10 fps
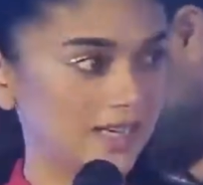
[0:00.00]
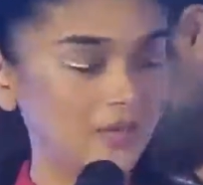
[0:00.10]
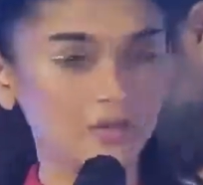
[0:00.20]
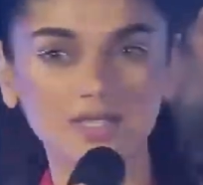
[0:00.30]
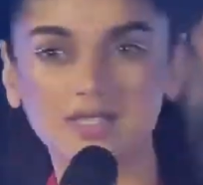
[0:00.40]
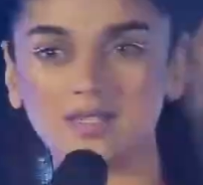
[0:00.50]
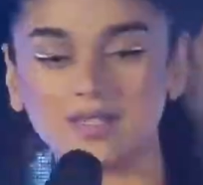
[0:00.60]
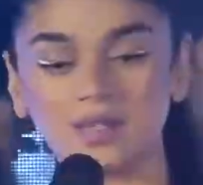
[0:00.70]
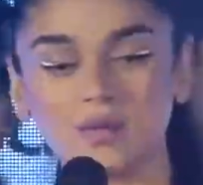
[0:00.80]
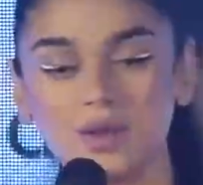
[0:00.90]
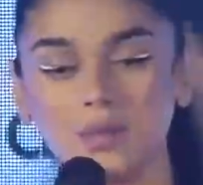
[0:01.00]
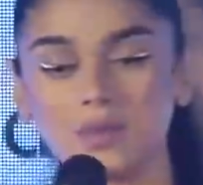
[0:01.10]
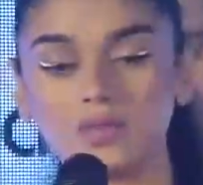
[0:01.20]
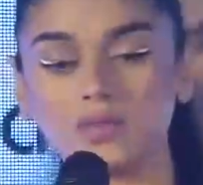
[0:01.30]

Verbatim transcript: It was uh, the one with